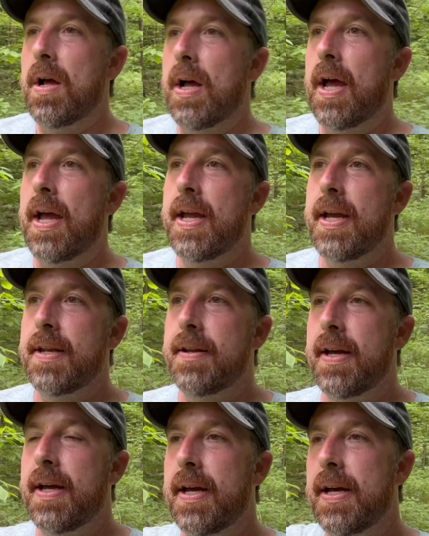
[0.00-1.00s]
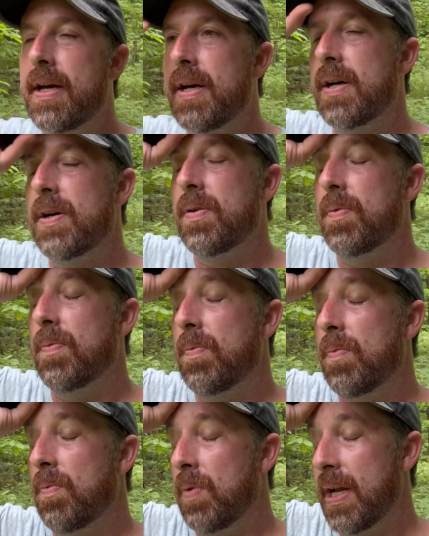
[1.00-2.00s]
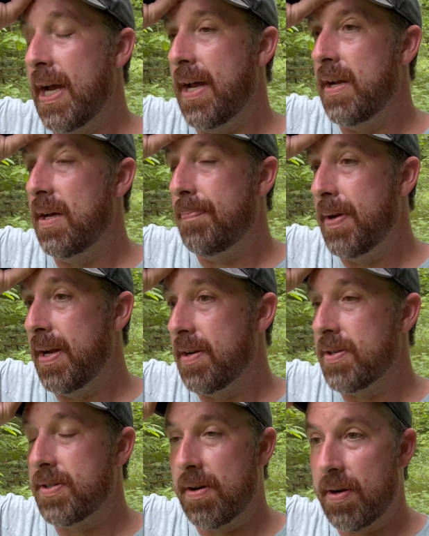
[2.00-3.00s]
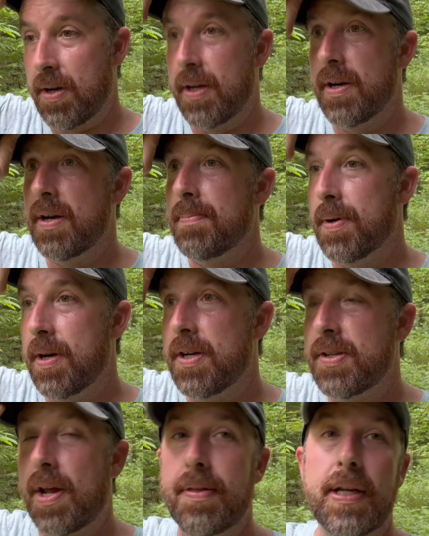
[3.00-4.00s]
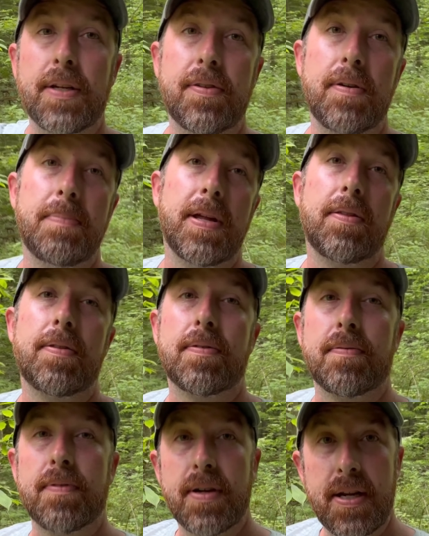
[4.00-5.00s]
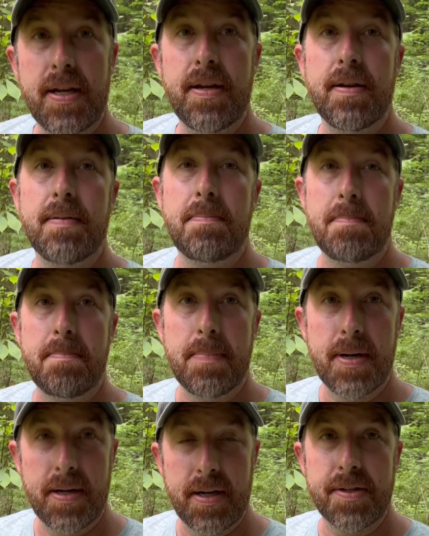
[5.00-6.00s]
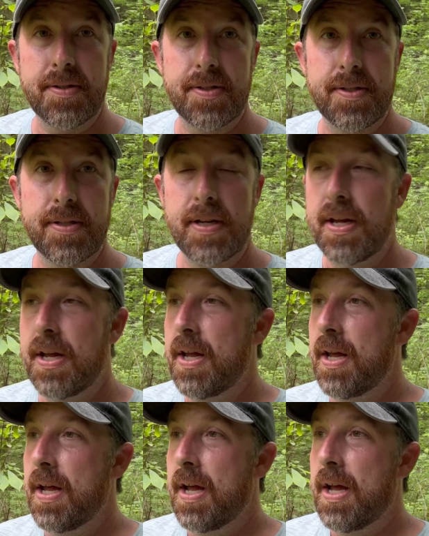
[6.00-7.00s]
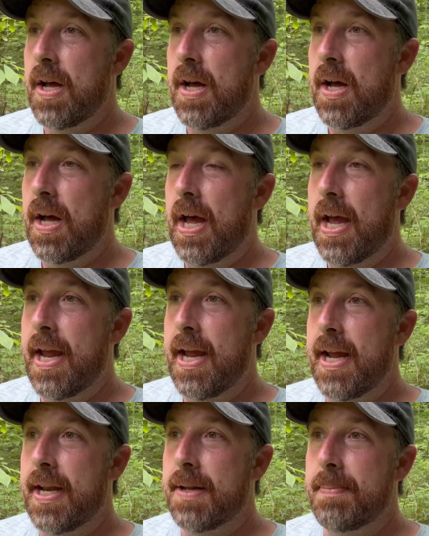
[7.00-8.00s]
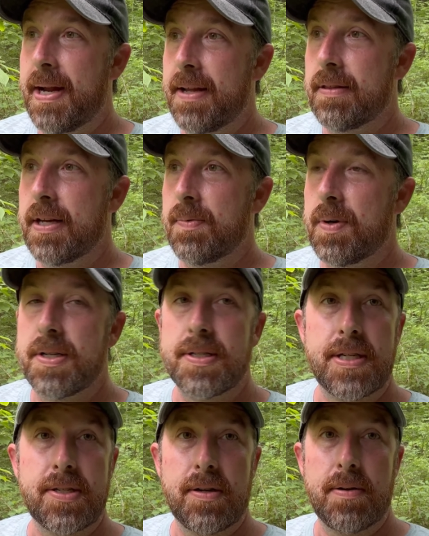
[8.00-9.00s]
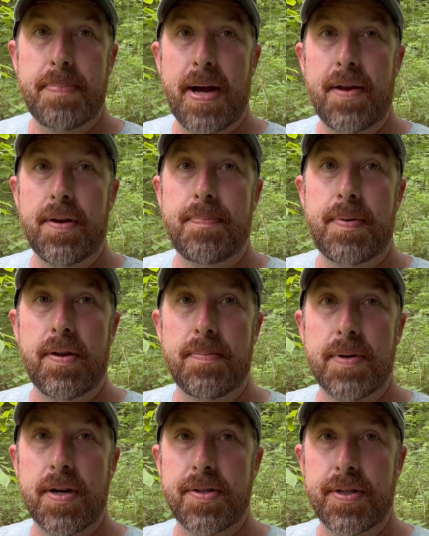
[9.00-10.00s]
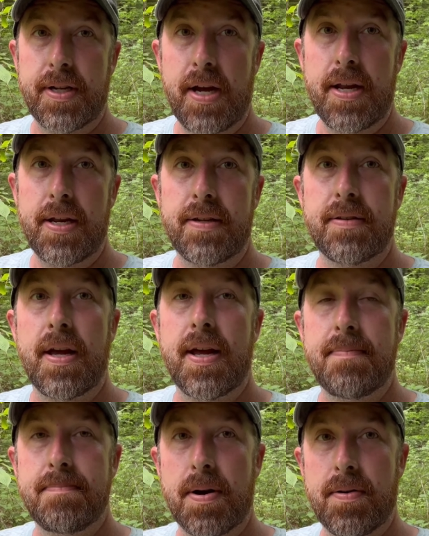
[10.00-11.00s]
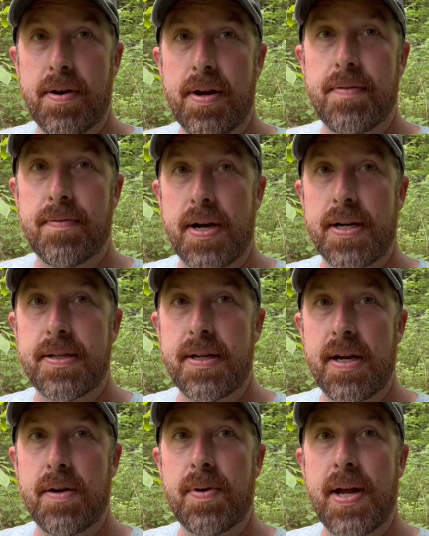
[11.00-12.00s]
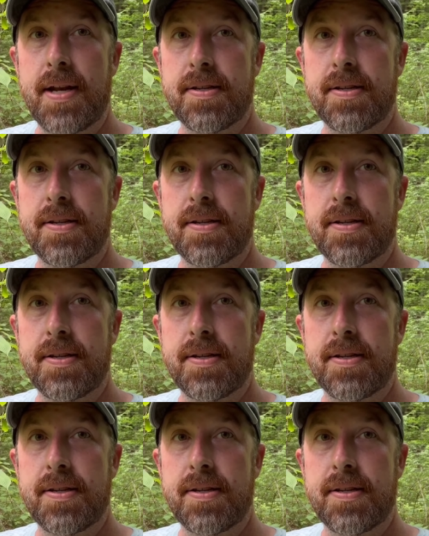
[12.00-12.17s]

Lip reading: And we got up here, started clearing the brush. I think it took me 3 months And the main thing was I started piling up all the brush and cutting it and burning it right there. We had